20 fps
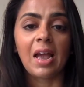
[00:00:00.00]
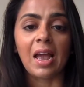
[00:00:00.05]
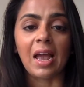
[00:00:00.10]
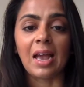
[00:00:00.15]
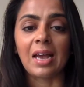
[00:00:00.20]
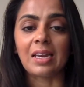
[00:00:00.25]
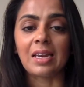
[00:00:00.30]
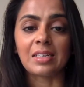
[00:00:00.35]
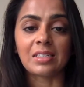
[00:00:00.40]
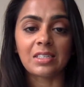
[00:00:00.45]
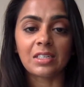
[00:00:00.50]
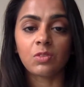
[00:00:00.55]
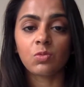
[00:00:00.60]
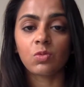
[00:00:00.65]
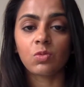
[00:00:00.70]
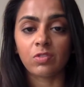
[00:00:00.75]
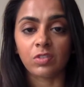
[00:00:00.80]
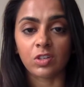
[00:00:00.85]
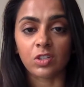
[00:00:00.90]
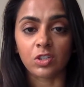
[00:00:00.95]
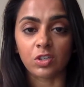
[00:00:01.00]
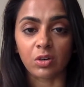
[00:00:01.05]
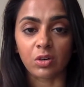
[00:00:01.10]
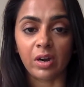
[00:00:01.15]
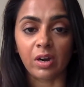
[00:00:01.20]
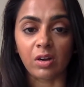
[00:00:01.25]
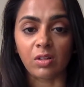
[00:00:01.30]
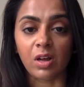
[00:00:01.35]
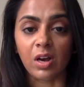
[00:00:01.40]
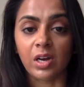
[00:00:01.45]
And it didn't reverse their
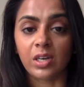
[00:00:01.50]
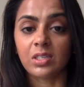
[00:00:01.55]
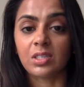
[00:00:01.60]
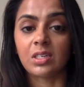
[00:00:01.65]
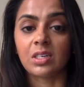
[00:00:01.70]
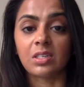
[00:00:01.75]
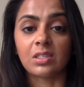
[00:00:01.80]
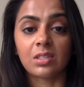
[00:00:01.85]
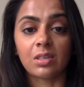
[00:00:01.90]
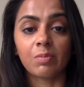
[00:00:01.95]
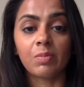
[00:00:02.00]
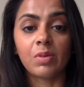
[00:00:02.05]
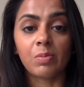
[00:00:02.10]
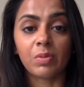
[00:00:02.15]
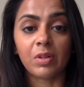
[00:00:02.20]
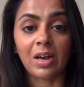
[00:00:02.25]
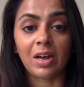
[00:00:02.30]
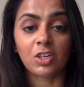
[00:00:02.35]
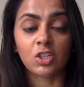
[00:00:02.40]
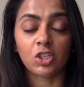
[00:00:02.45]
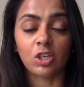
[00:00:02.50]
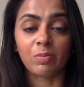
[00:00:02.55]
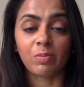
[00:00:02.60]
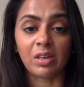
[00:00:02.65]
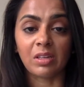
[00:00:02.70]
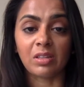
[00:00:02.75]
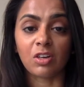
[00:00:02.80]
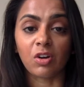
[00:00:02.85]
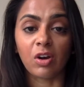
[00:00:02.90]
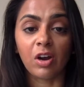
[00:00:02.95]
hair loss, and in some people actually
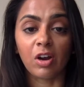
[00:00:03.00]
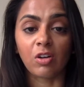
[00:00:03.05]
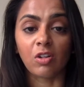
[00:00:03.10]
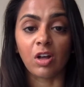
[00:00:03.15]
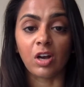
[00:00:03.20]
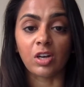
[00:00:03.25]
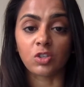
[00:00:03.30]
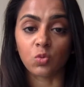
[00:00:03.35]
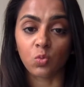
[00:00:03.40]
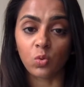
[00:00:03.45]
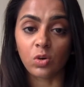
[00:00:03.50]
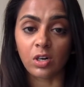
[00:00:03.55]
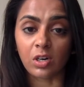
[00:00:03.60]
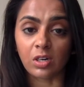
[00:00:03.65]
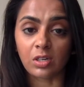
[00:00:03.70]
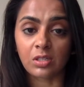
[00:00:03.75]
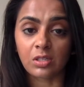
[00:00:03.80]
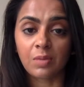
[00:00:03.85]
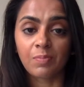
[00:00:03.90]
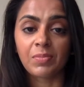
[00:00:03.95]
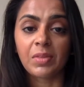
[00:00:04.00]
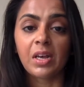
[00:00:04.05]
made their hair loss worse.